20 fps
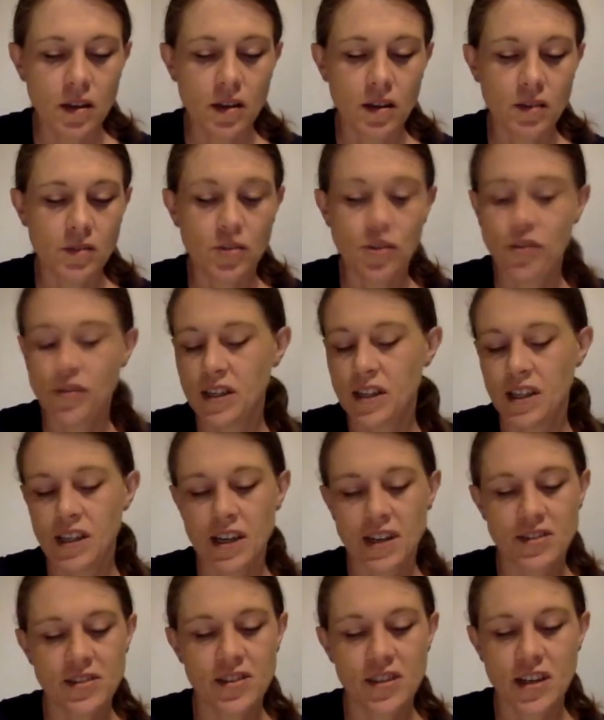really
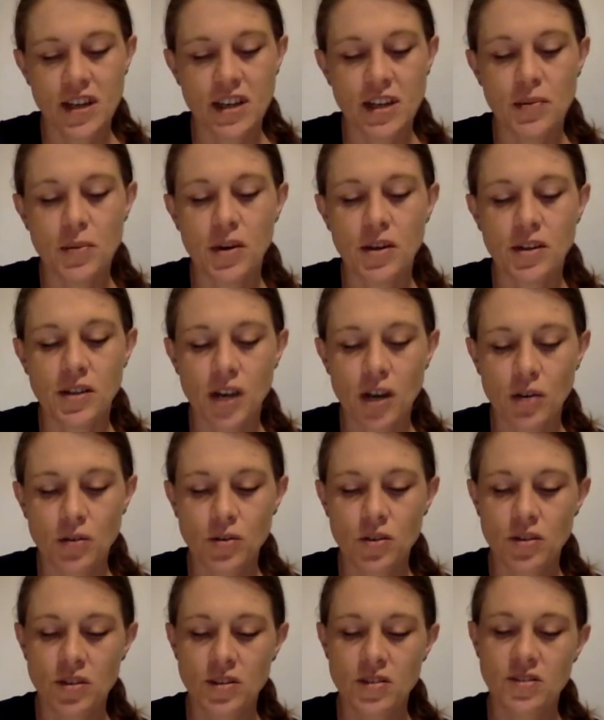letting anyone know
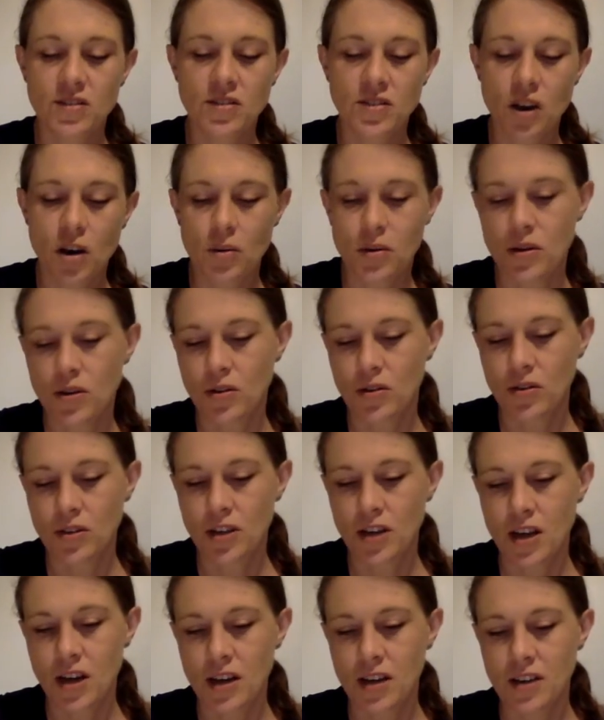that this is going on,
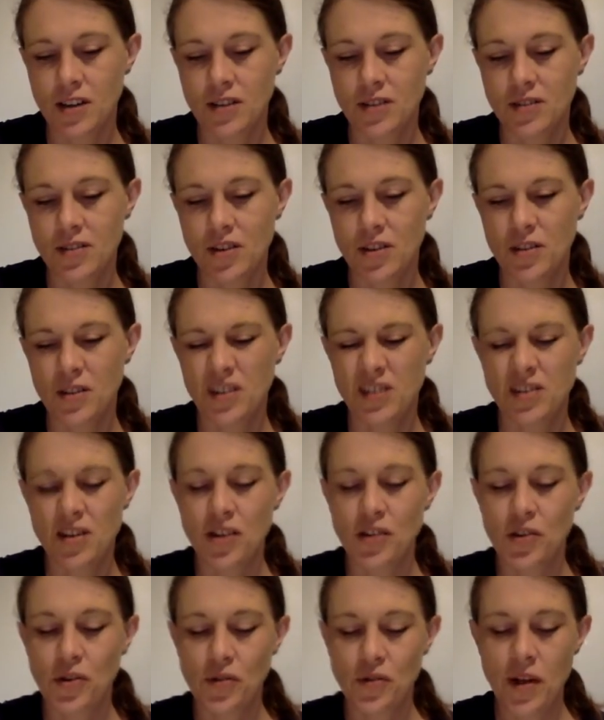okay? So it's
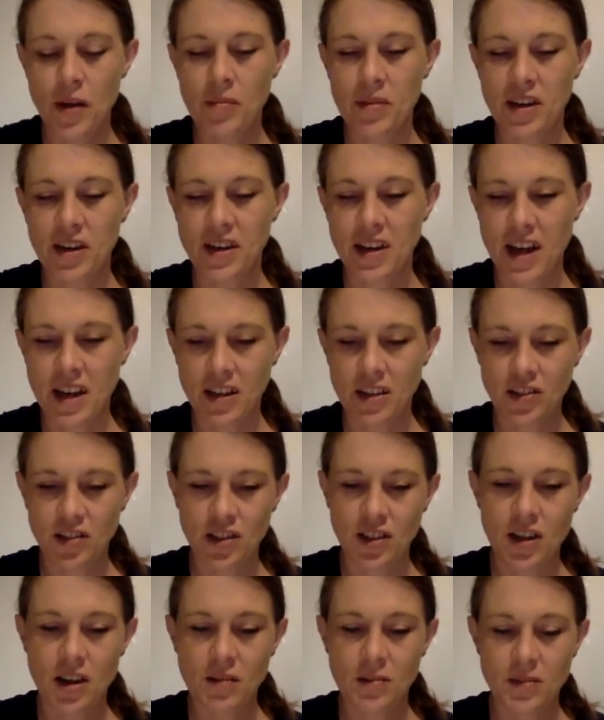like your feminine energy
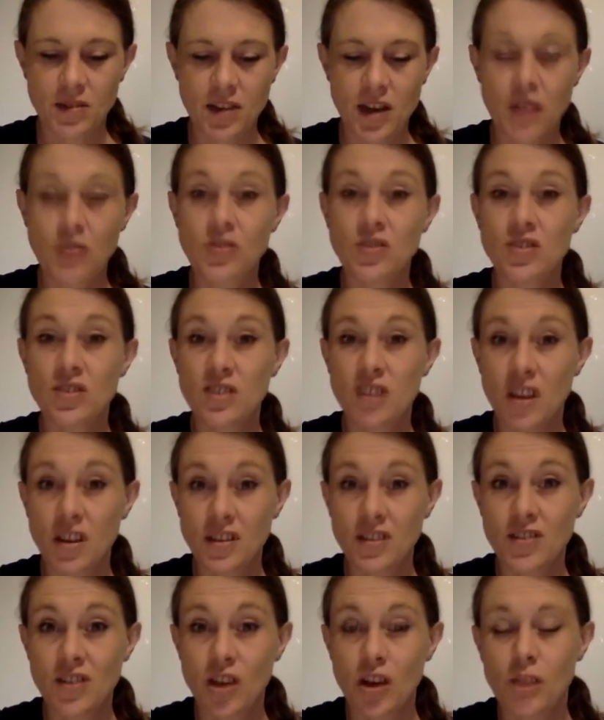comes out at
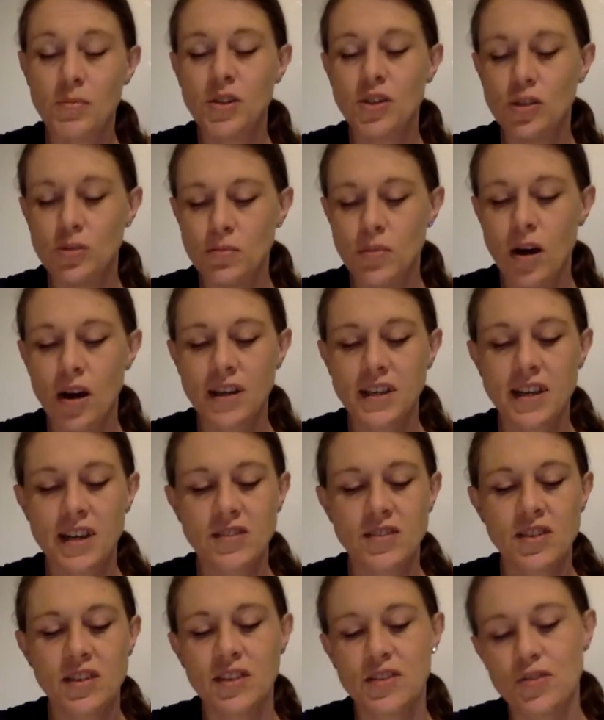night time and you might
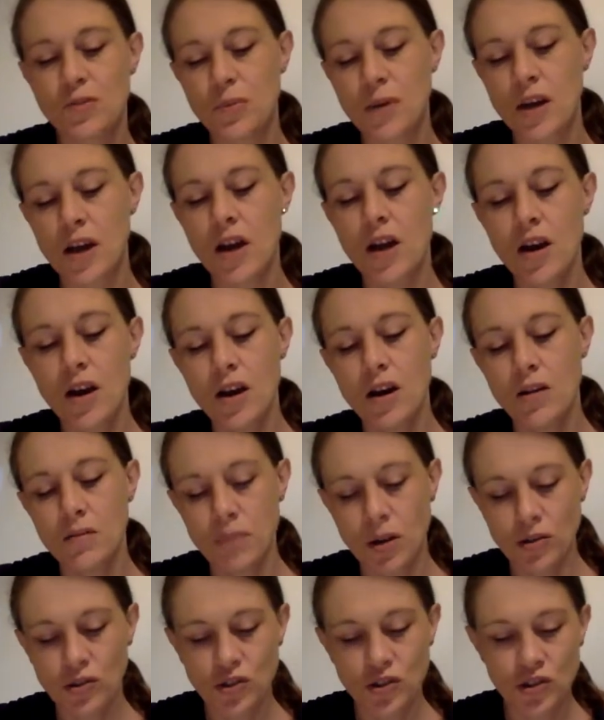get a little bit
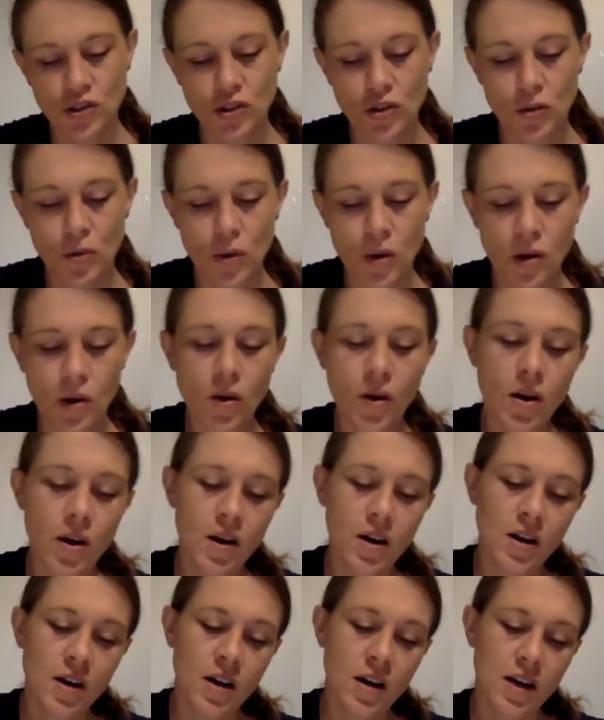emotional or
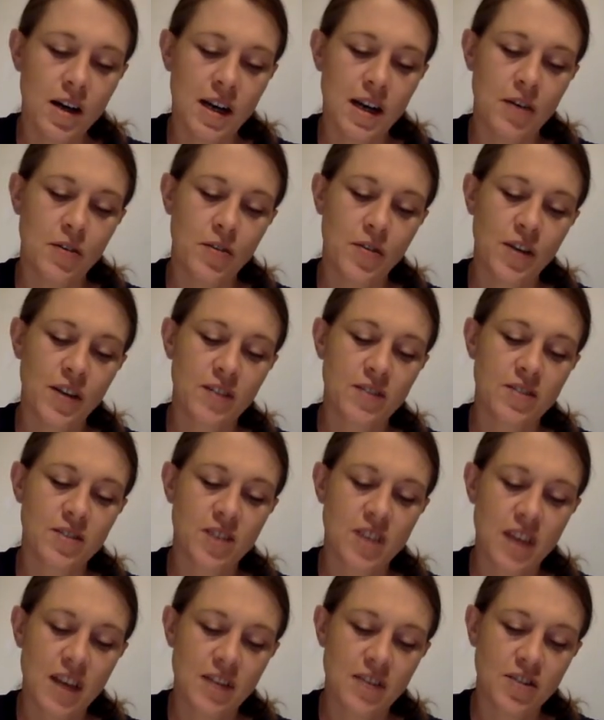allow things to
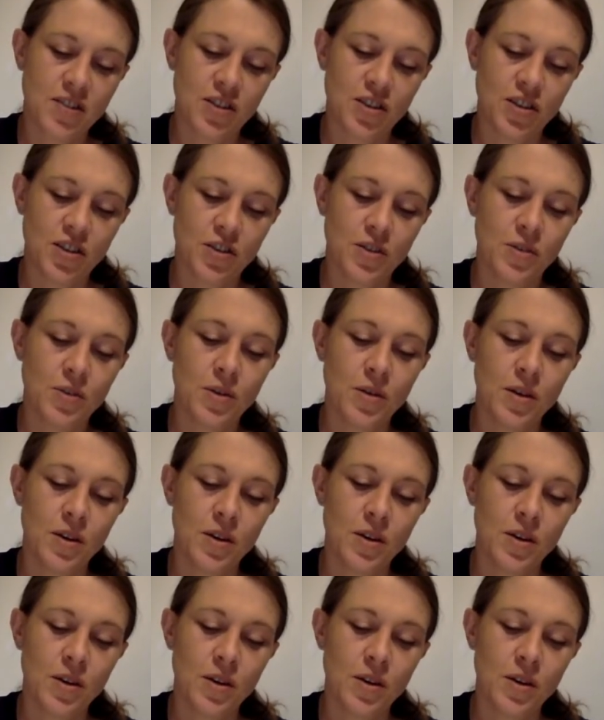get to you.